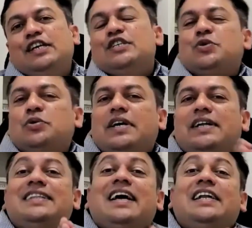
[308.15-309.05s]
so
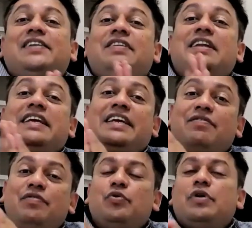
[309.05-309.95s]
that that will
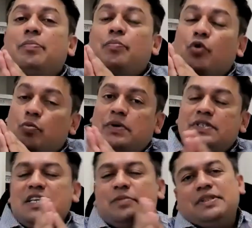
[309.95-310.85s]
give you a proper
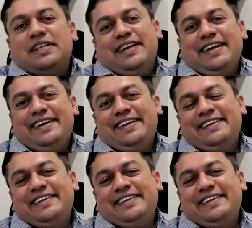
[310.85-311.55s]
sleep in the night,